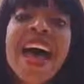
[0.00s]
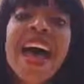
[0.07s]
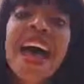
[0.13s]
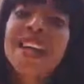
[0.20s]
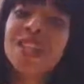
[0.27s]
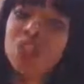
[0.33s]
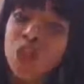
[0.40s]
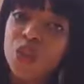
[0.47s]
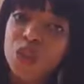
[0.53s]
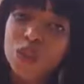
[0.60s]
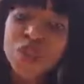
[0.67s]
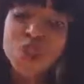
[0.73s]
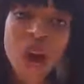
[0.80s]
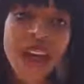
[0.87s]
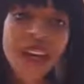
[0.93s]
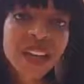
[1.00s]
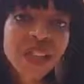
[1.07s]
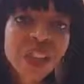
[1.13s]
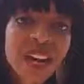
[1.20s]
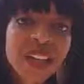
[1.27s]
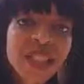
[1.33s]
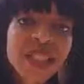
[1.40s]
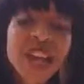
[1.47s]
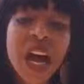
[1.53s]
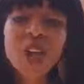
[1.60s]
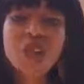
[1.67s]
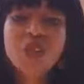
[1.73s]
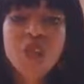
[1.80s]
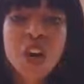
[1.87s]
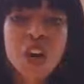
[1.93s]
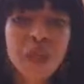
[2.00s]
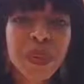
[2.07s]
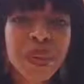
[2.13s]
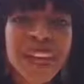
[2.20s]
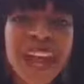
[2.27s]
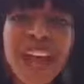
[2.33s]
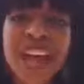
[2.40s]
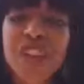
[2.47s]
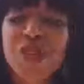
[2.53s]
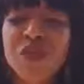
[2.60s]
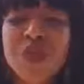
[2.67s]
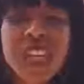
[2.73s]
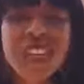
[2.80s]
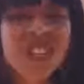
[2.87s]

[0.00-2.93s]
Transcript: And so you strategize now, you've got a plan, you've made